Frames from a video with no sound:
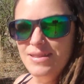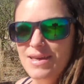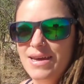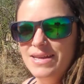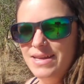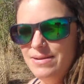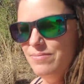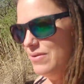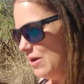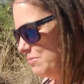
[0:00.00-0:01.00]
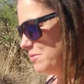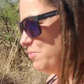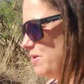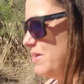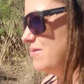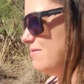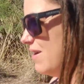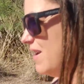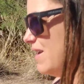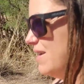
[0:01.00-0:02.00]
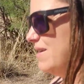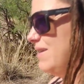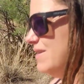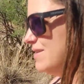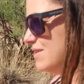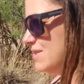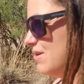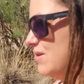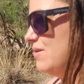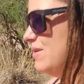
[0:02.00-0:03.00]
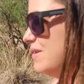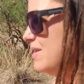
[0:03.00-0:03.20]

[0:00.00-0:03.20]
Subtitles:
that heat helps bring in the rain, so